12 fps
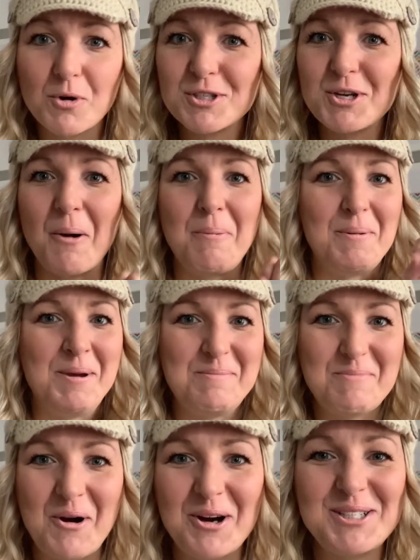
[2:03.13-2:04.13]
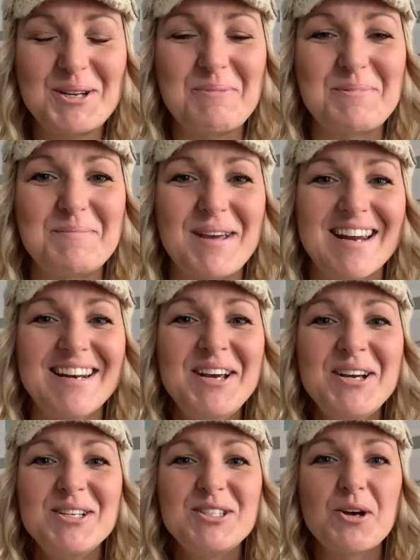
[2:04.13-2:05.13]
dopamine, more dopamine.
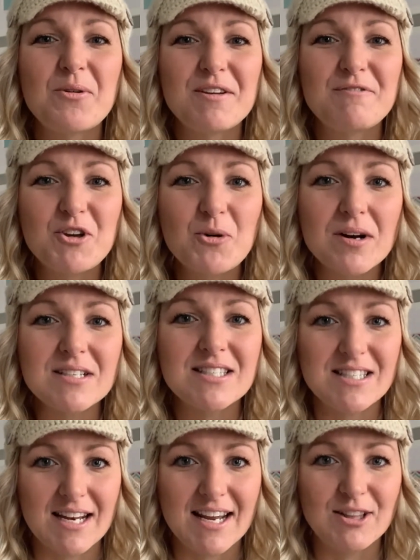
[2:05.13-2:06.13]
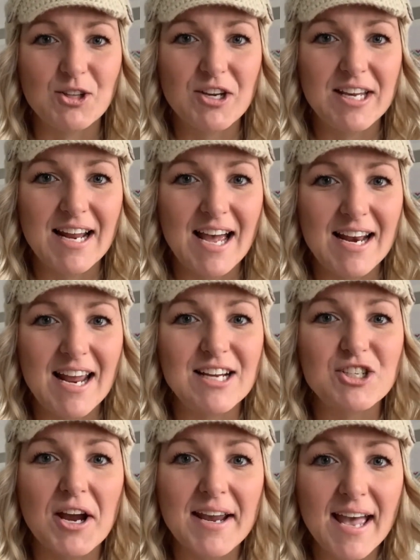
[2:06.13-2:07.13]
So if you are sitting looking at a
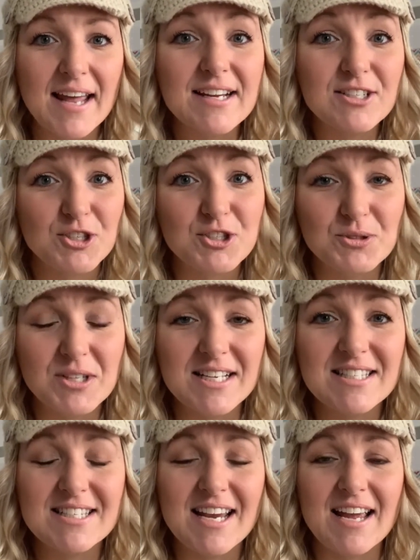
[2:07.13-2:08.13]
gigantic to-do list